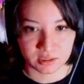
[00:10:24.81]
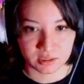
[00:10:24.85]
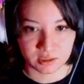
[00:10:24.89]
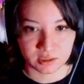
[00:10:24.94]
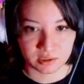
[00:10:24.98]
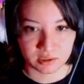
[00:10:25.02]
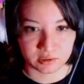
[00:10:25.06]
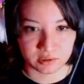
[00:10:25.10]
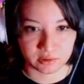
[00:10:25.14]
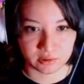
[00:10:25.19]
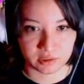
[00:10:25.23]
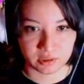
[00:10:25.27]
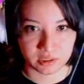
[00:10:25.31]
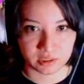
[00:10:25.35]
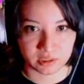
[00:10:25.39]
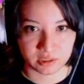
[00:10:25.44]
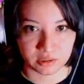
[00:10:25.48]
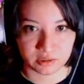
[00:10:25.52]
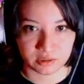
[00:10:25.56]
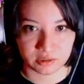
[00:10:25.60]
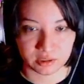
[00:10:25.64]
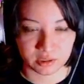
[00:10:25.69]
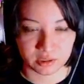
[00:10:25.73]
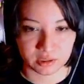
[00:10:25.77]

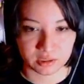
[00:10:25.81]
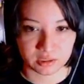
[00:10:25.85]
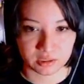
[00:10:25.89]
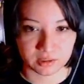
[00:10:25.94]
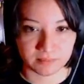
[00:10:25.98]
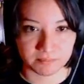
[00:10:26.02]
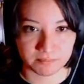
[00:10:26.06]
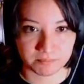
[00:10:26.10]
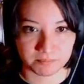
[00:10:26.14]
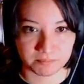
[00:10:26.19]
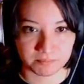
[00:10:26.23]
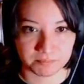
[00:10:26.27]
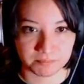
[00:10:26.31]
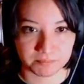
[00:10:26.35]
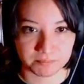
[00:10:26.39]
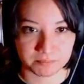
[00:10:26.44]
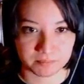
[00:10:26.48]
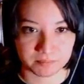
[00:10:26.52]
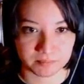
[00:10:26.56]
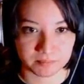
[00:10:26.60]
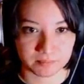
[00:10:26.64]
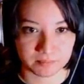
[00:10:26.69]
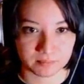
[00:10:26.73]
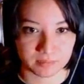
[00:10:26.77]
underneath
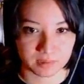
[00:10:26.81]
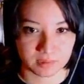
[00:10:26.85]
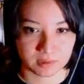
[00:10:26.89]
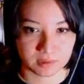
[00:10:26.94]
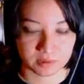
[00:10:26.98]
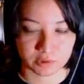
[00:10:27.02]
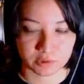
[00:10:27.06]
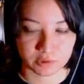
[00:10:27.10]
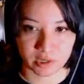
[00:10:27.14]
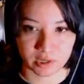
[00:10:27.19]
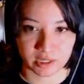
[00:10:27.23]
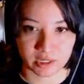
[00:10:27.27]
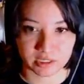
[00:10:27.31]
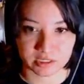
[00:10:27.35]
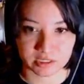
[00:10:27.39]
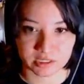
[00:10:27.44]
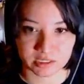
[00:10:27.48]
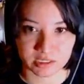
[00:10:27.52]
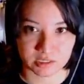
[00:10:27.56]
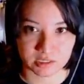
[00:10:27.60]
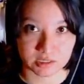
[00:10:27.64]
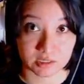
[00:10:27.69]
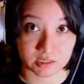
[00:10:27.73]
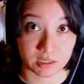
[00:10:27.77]
trains
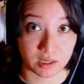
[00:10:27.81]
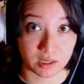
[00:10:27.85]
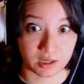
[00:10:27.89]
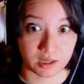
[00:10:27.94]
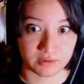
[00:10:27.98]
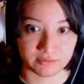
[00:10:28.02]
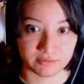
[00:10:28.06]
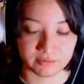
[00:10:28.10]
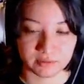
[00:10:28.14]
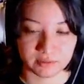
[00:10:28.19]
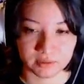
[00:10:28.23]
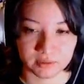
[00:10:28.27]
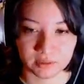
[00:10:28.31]
and stuff.